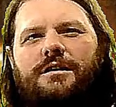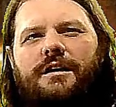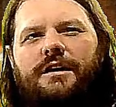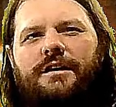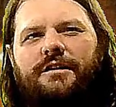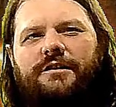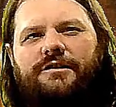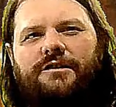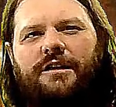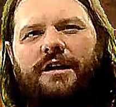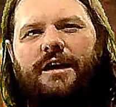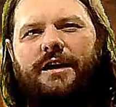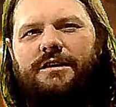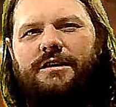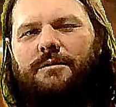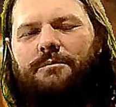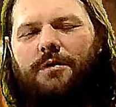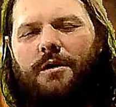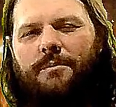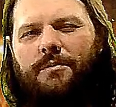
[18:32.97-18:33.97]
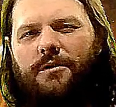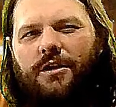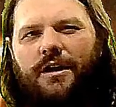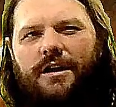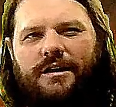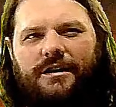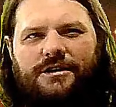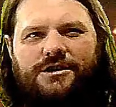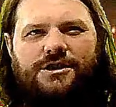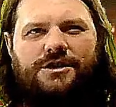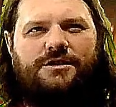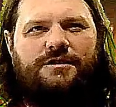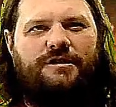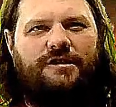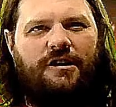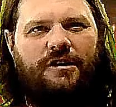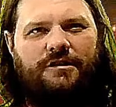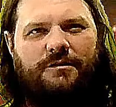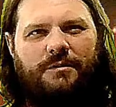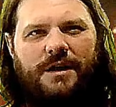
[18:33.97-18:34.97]
And he's like, "The purple light
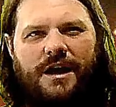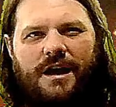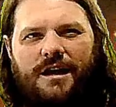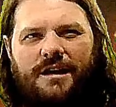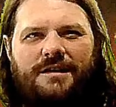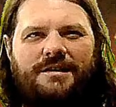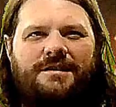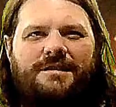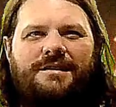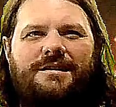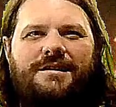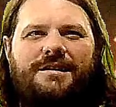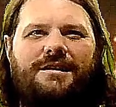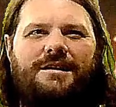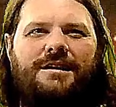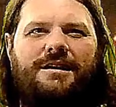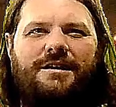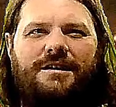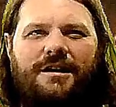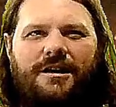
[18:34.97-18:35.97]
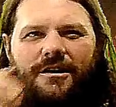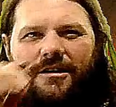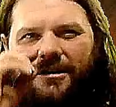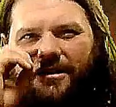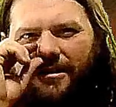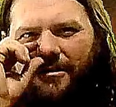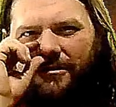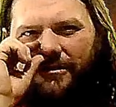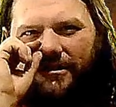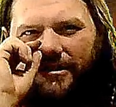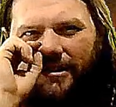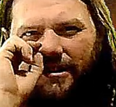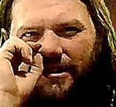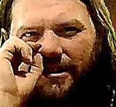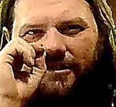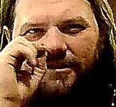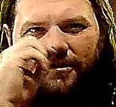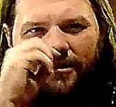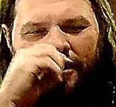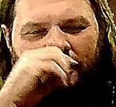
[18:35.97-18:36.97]
sucked me in, and now I was in
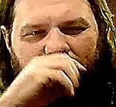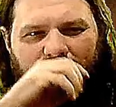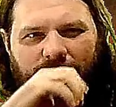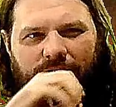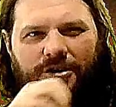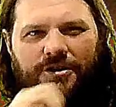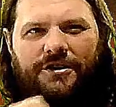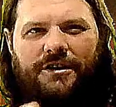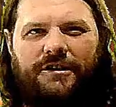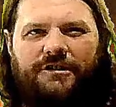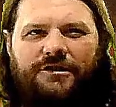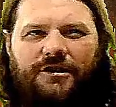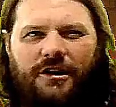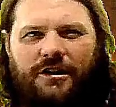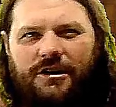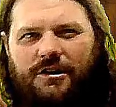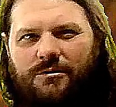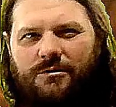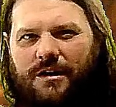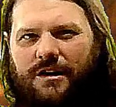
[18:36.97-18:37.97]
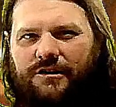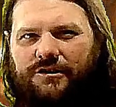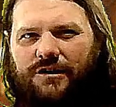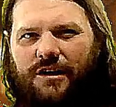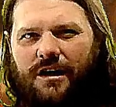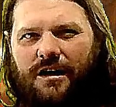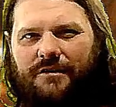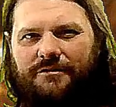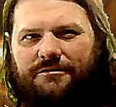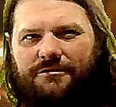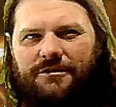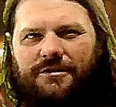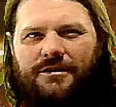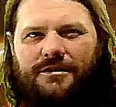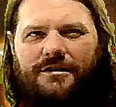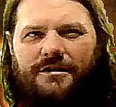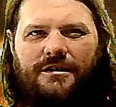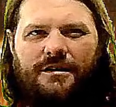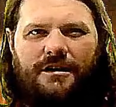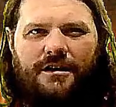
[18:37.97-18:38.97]
this strange world, and I saw you race off.
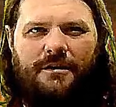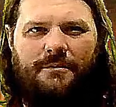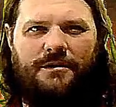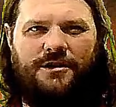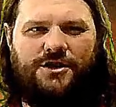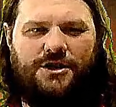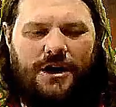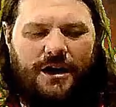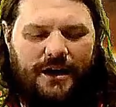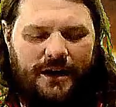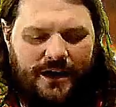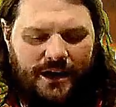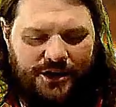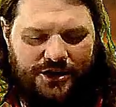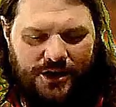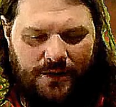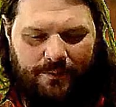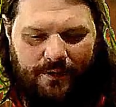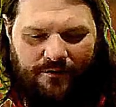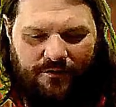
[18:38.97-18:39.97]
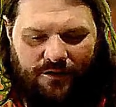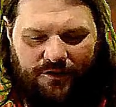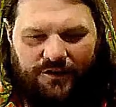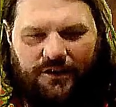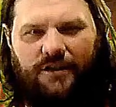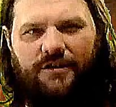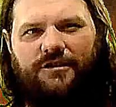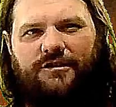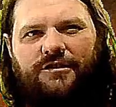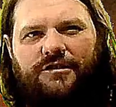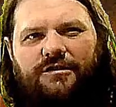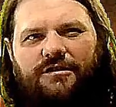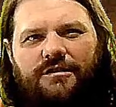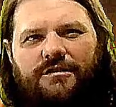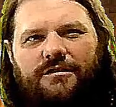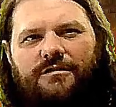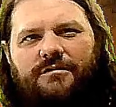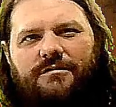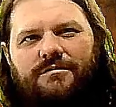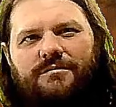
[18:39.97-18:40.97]
I've been trying to catch up ever since."
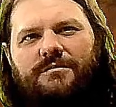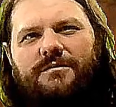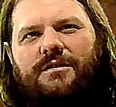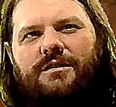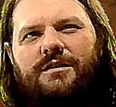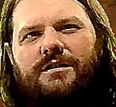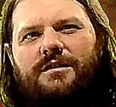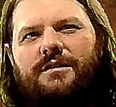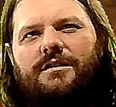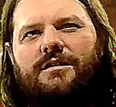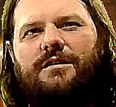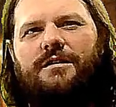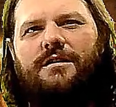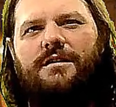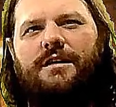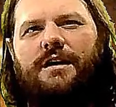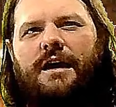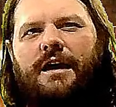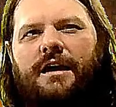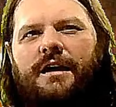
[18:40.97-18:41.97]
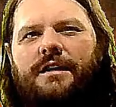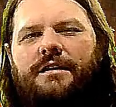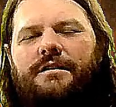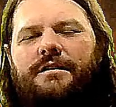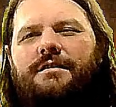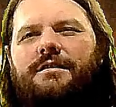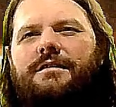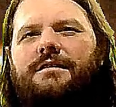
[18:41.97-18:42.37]
And